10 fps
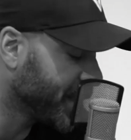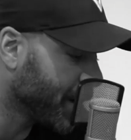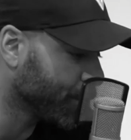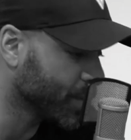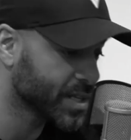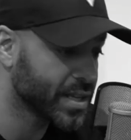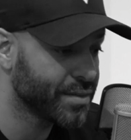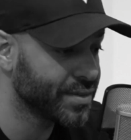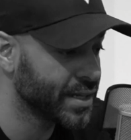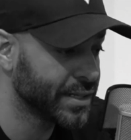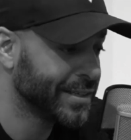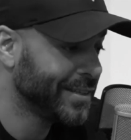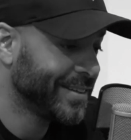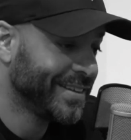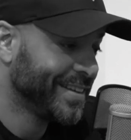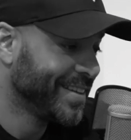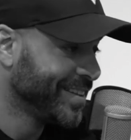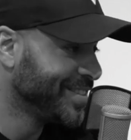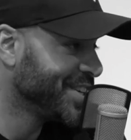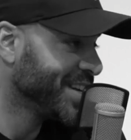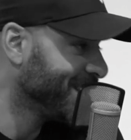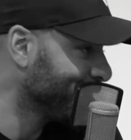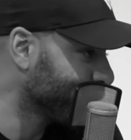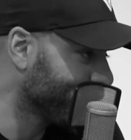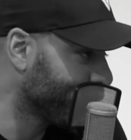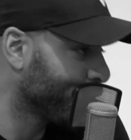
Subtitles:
Duff was another genius with a